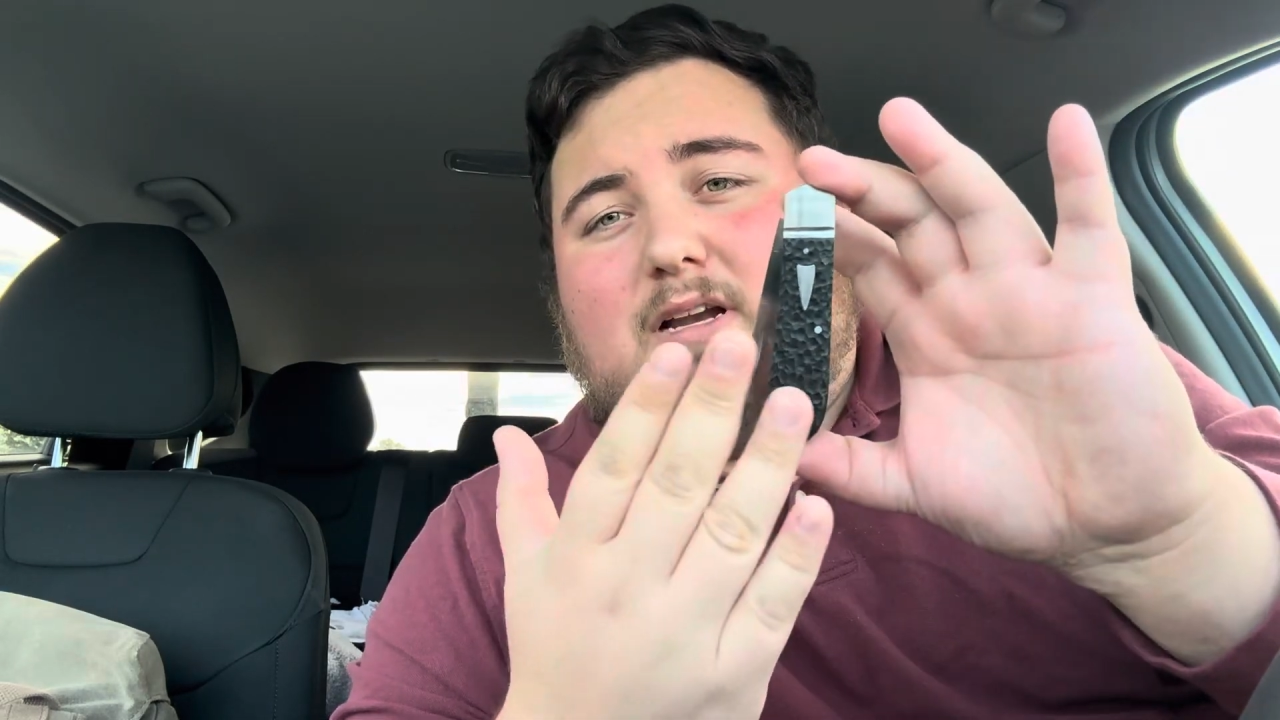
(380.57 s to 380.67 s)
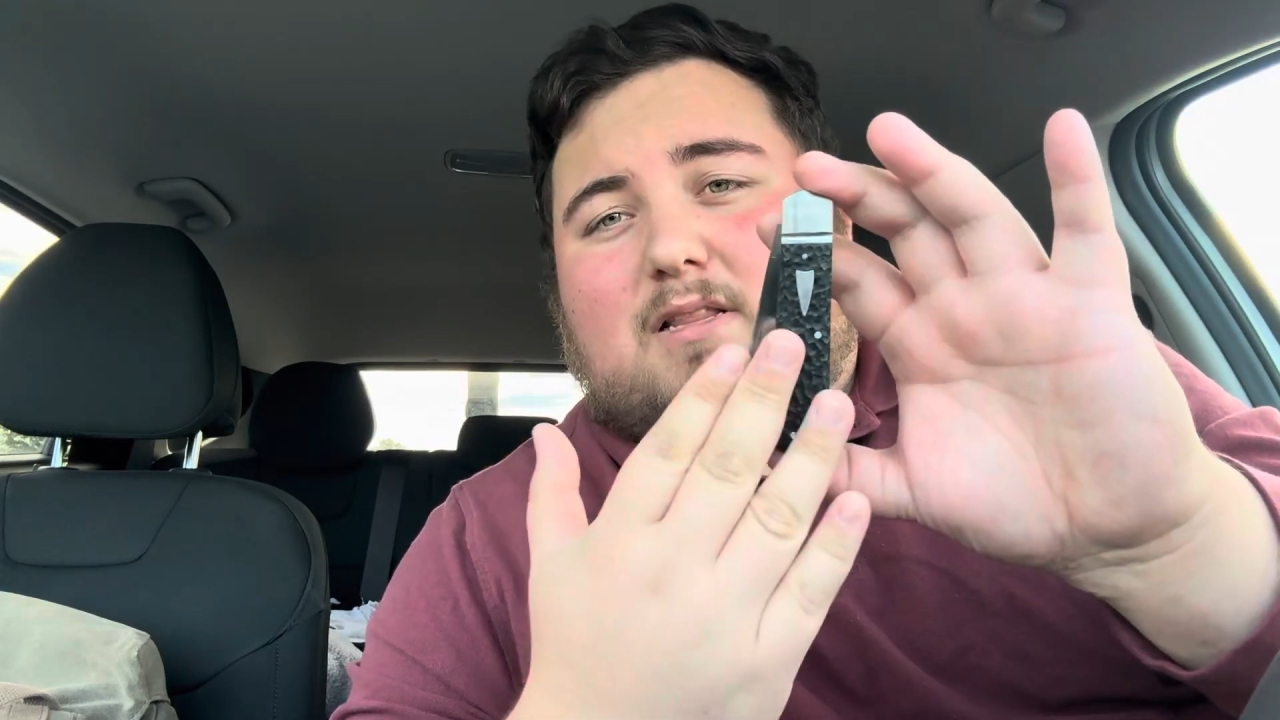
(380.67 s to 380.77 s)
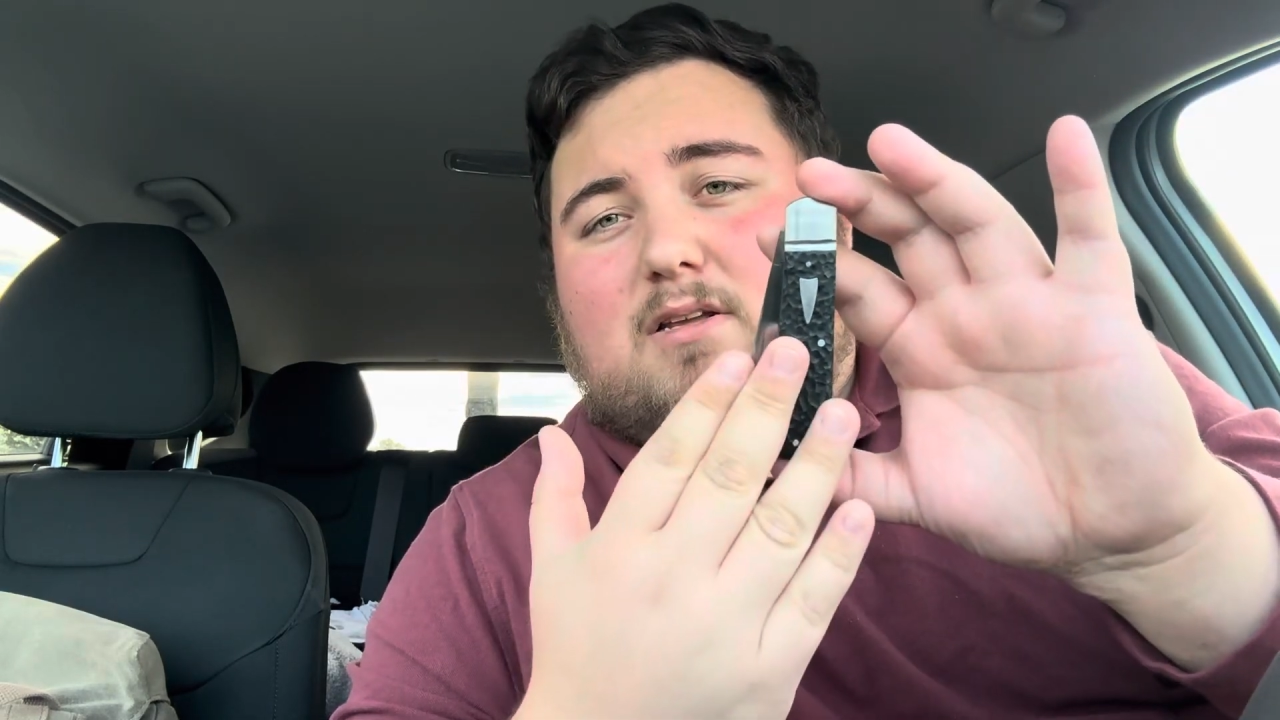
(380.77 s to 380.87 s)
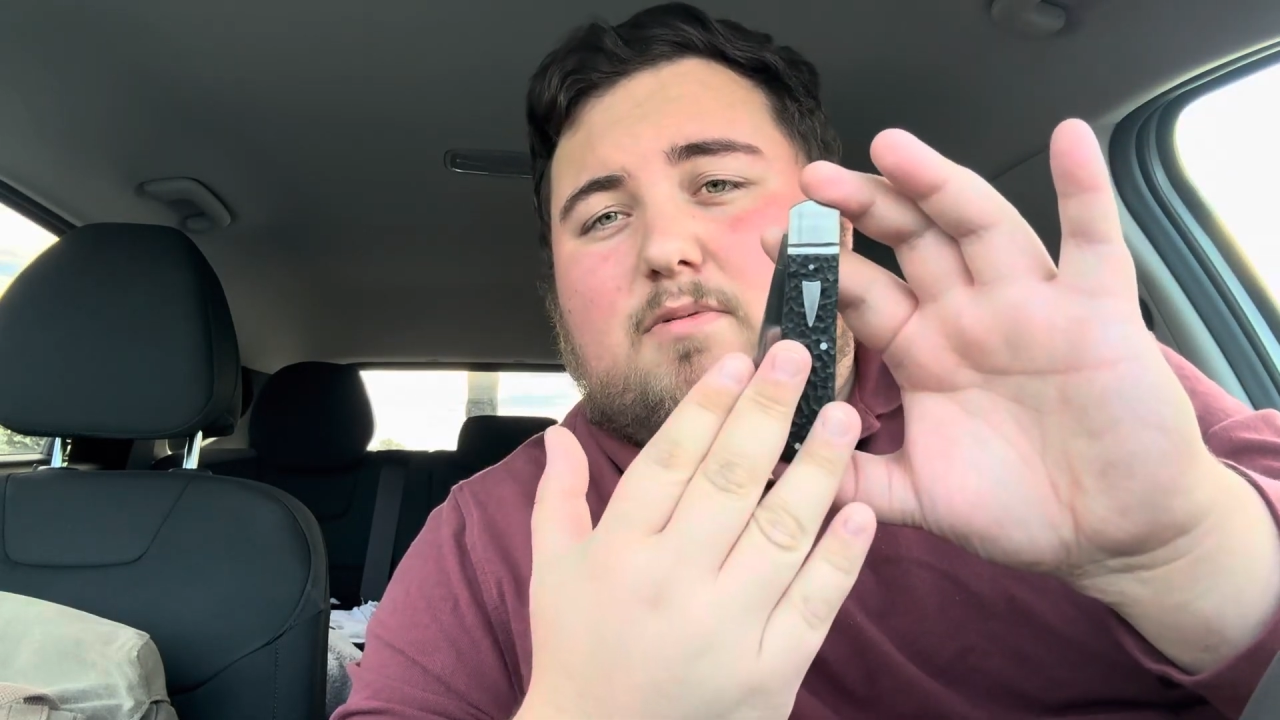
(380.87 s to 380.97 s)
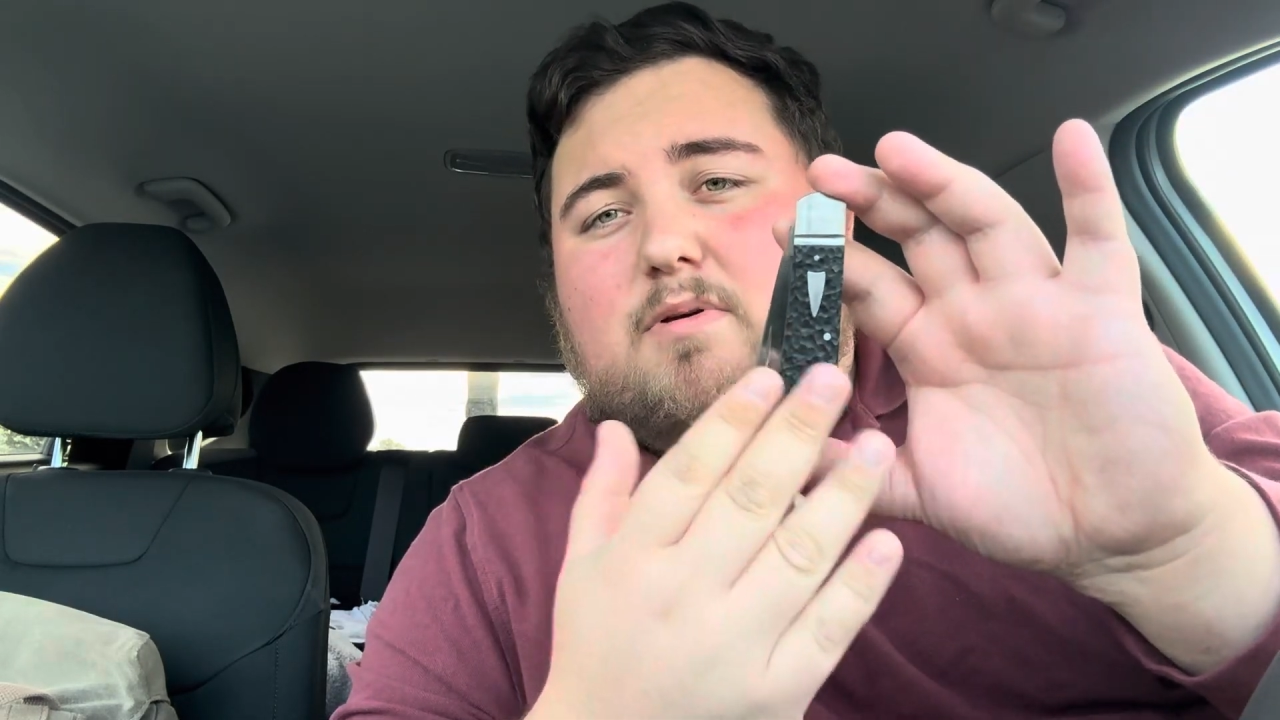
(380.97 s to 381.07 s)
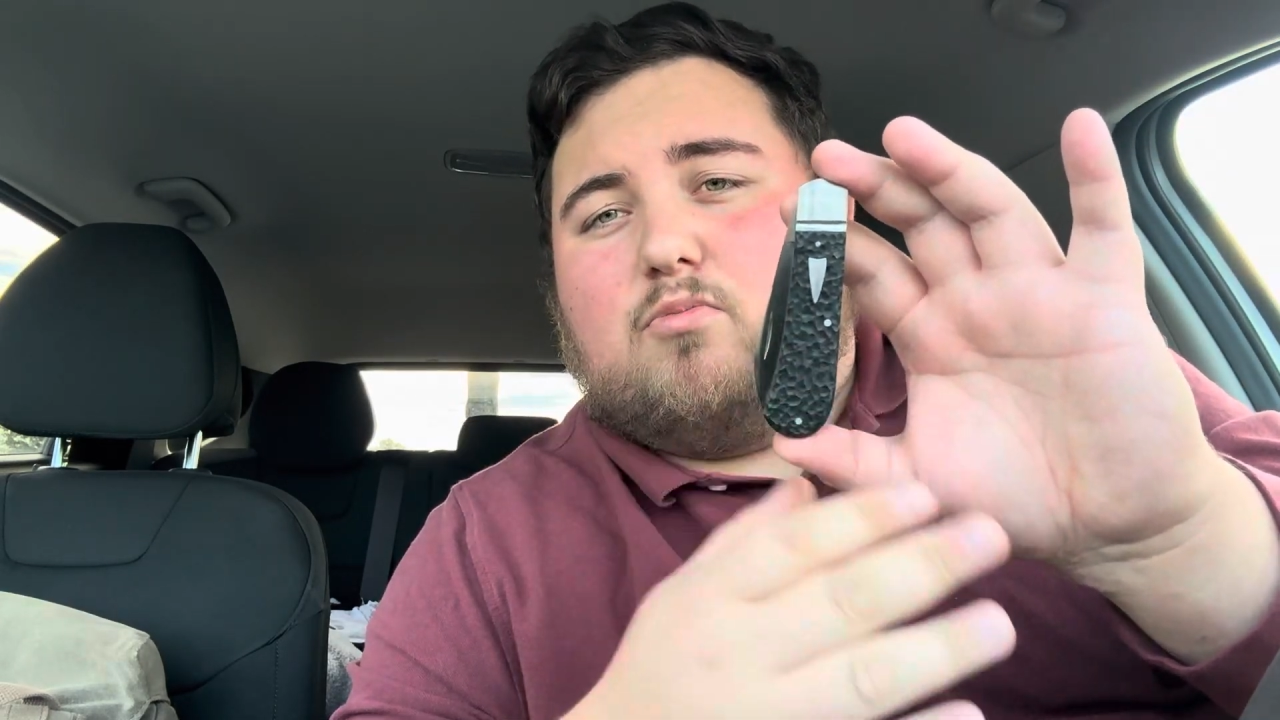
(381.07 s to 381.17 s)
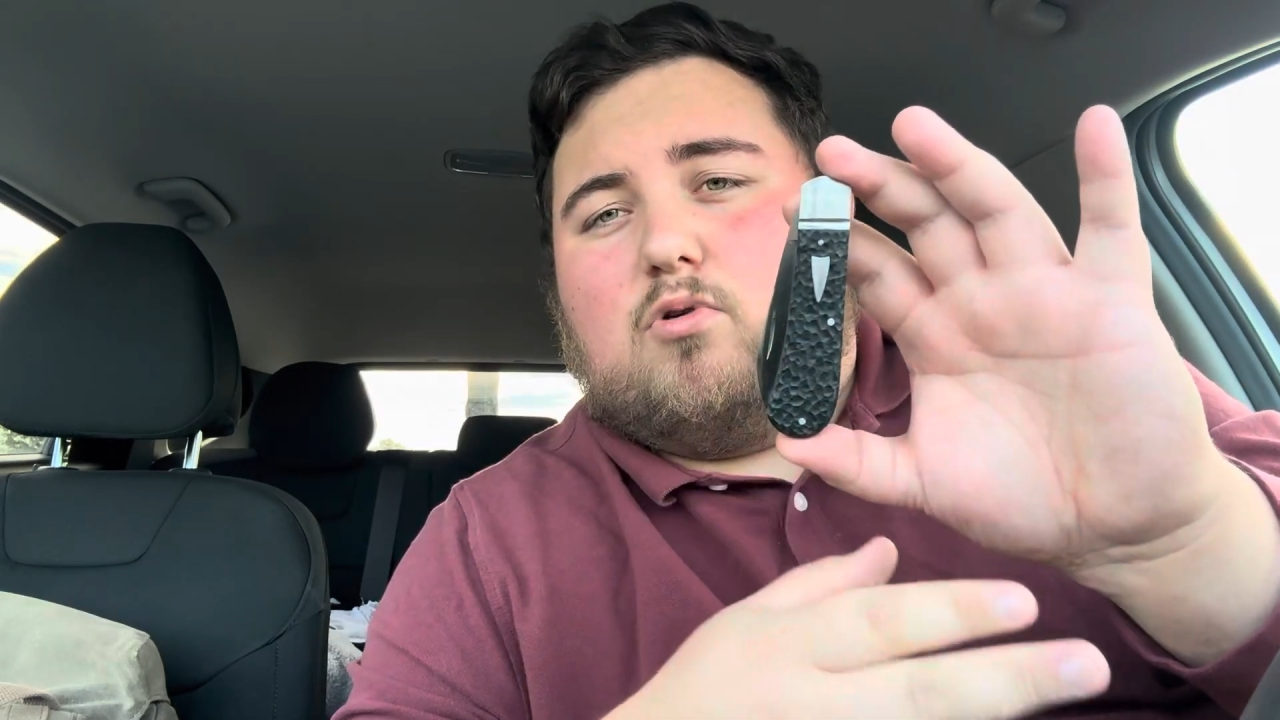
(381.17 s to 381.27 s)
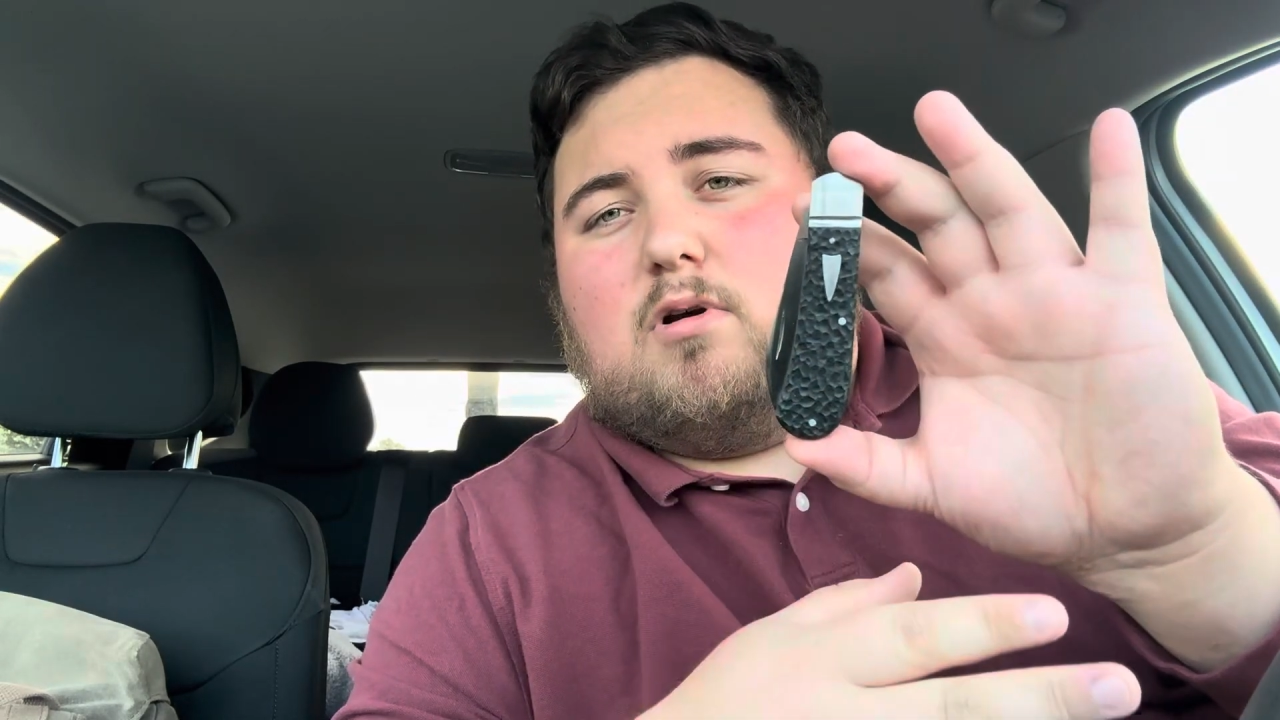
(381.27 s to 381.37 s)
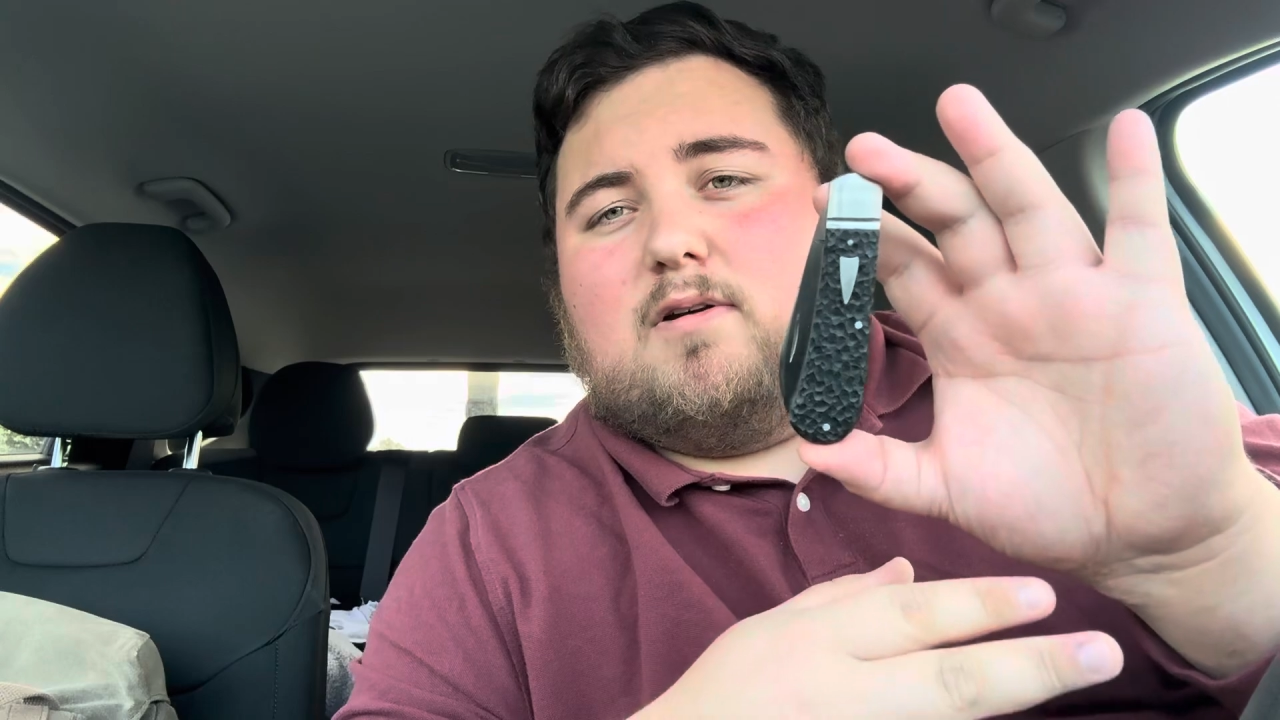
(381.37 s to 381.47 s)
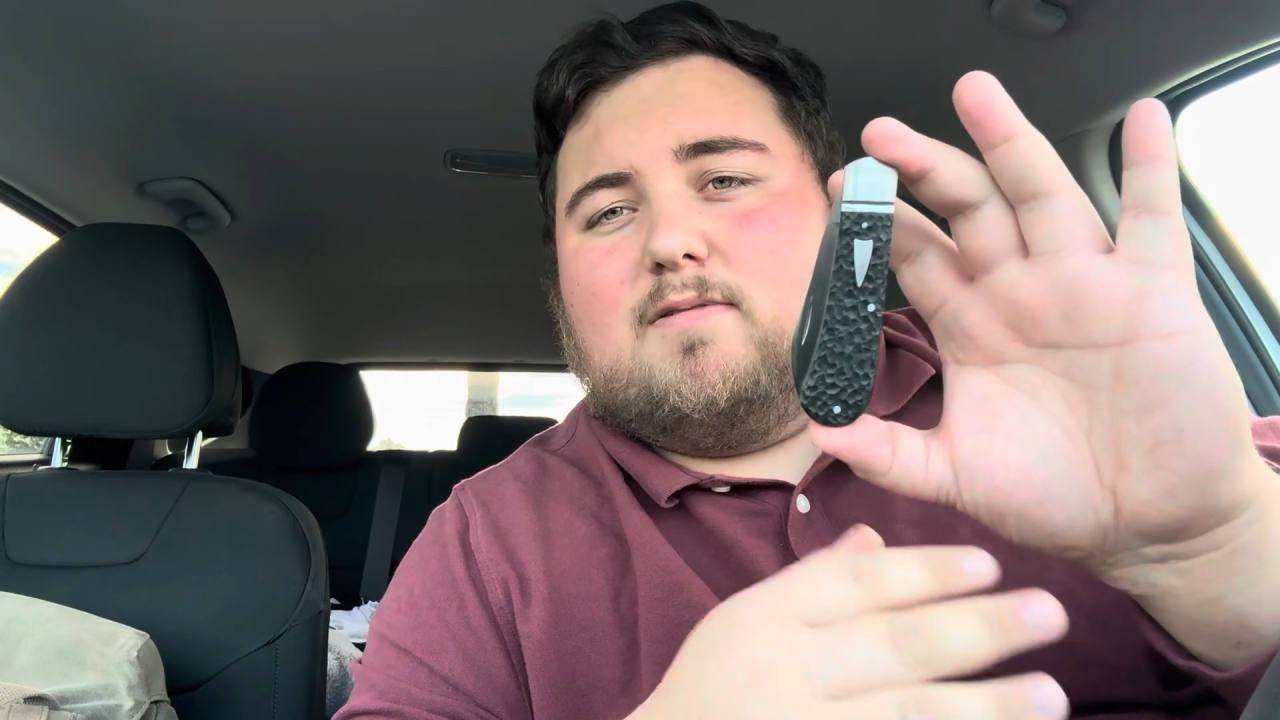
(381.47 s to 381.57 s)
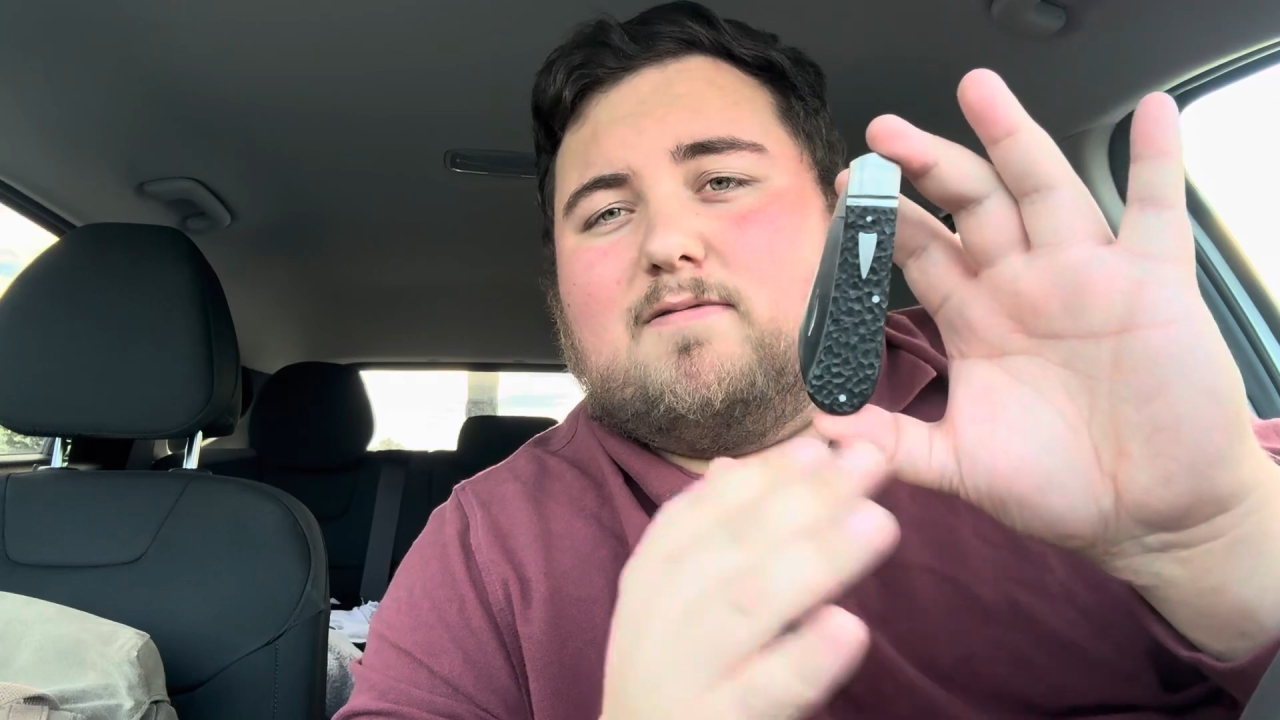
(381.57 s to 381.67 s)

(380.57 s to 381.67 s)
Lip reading: a little bit more